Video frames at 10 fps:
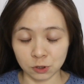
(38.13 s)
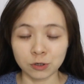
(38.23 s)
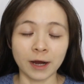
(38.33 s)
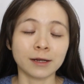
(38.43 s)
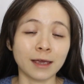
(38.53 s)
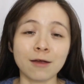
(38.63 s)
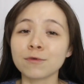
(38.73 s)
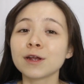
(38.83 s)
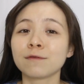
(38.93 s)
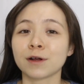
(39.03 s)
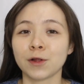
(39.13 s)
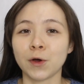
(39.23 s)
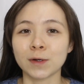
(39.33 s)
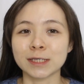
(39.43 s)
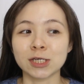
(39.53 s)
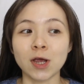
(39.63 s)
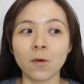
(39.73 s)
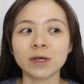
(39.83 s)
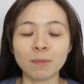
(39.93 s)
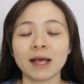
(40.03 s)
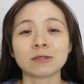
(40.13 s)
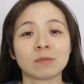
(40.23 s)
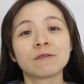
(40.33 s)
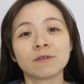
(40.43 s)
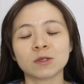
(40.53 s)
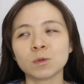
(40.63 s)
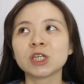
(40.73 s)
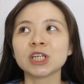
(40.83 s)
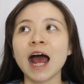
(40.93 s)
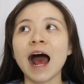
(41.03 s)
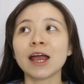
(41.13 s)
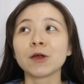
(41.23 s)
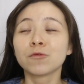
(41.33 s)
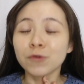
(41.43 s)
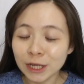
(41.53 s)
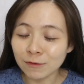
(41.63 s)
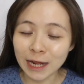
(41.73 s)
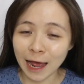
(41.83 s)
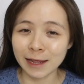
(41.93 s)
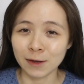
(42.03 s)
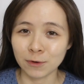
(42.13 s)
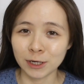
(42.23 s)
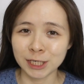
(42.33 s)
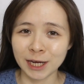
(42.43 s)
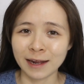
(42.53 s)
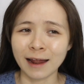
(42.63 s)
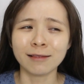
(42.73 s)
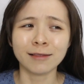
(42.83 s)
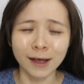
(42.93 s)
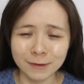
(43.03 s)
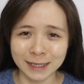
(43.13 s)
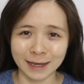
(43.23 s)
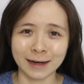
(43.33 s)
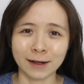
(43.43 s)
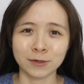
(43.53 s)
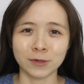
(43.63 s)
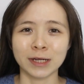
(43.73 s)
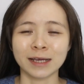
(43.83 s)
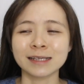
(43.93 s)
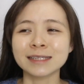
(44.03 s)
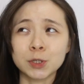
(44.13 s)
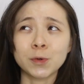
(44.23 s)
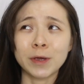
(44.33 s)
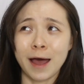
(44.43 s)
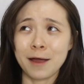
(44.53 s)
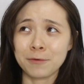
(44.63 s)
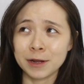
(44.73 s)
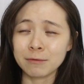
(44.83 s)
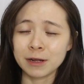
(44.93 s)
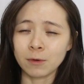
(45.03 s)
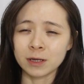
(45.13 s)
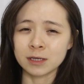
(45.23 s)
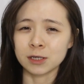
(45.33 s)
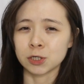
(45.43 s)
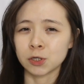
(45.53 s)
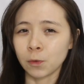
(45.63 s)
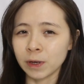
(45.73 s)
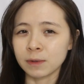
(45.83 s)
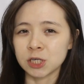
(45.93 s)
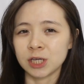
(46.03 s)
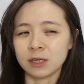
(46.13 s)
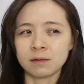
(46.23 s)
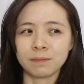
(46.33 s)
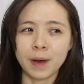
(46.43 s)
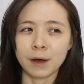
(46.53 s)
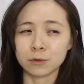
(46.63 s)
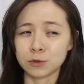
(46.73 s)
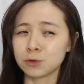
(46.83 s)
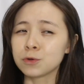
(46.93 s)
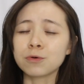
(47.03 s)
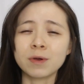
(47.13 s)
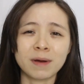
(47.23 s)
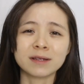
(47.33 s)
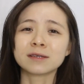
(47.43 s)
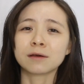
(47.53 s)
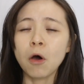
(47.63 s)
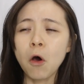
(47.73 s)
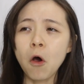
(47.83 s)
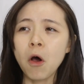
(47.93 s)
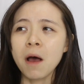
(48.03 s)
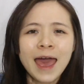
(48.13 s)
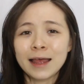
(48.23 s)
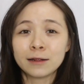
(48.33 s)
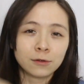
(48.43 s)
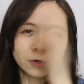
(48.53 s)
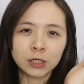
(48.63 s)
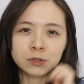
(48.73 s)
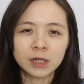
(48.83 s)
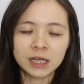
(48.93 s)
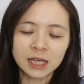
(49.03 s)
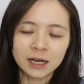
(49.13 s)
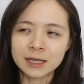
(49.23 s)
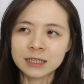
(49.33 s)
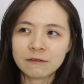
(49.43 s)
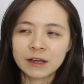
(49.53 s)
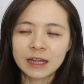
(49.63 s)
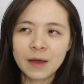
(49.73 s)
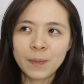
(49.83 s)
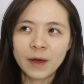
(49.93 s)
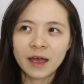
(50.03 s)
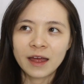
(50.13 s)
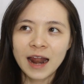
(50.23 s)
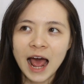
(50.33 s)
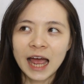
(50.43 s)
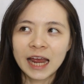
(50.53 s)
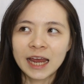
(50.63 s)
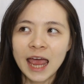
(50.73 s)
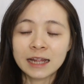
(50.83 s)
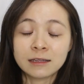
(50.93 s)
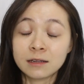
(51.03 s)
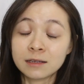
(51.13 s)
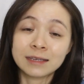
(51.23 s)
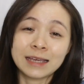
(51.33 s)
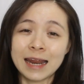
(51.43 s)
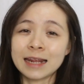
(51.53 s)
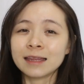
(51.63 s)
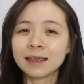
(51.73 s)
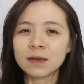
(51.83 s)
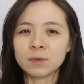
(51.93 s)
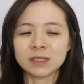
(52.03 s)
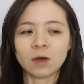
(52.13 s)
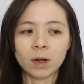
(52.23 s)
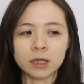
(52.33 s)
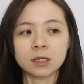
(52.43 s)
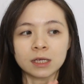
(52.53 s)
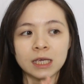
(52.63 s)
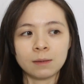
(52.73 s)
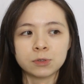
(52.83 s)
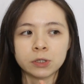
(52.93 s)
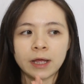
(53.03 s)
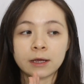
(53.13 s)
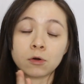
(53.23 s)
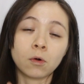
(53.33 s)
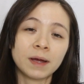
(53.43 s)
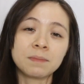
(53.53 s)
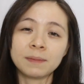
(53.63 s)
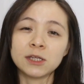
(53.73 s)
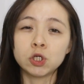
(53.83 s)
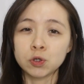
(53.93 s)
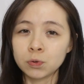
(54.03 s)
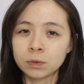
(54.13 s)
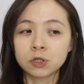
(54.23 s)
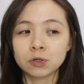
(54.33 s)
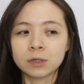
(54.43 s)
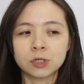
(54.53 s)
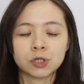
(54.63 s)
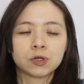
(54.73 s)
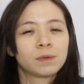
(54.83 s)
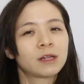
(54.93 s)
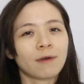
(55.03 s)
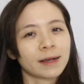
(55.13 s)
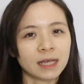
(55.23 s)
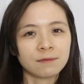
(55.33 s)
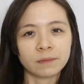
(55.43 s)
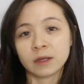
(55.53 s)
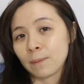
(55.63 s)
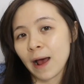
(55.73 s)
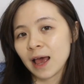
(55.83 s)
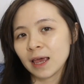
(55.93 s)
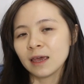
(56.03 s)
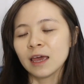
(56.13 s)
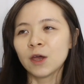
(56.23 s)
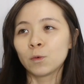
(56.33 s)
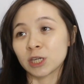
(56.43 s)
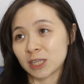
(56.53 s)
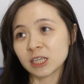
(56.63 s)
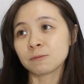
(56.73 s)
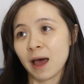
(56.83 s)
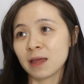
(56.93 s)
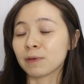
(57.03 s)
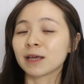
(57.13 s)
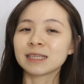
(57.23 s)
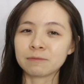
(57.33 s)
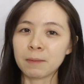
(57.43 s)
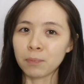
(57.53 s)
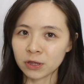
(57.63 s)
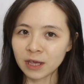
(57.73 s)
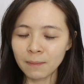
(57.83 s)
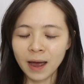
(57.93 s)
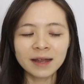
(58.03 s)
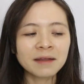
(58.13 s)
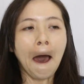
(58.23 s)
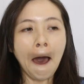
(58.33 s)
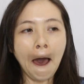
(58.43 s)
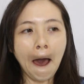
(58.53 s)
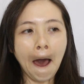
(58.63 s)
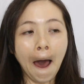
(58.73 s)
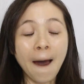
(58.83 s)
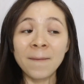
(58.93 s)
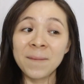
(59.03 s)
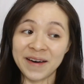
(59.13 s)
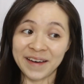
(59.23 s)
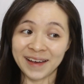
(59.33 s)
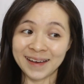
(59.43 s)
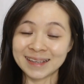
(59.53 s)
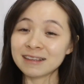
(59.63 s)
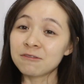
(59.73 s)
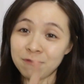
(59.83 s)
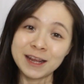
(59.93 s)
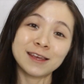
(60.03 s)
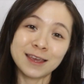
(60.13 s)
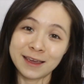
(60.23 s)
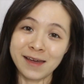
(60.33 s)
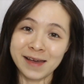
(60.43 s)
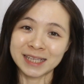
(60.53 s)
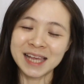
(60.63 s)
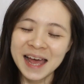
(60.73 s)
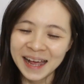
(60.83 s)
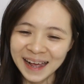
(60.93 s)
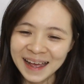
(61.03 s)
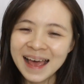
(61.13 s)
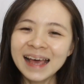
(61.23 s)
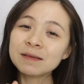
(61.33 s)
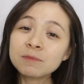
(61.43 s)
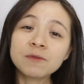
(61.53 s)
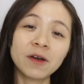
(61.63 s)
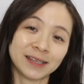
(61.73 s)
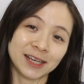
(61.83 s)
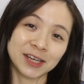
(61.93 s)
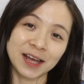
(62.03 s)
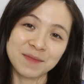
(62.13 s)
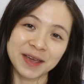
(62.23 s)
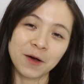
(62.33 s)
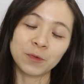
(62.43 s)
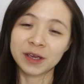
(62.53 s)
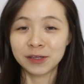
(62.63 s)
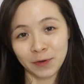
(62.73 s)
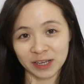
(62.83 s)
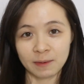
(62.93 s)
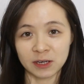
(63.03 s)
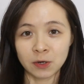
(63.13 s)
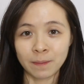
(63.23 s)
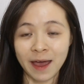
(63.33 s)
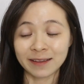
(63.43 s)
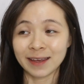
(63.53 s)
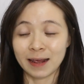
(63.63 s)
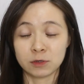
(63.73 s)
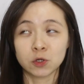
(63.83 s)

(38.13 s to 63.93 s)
trying to get rid of her clothes, she always passed me first, which I really highly appreciate. I love secondhand clothing. So yeah, I really wanted a sewing machine about 2-3 months ago and looking through Lazada and stuff like that, but I didn't get anything yet because I wanted to keep to like, you know what, maybe June should be the right time for me to buy, which is this month because it's my birthday month. But funny thing is, Sims 4 is actually coming out with a new expansion pack that I'm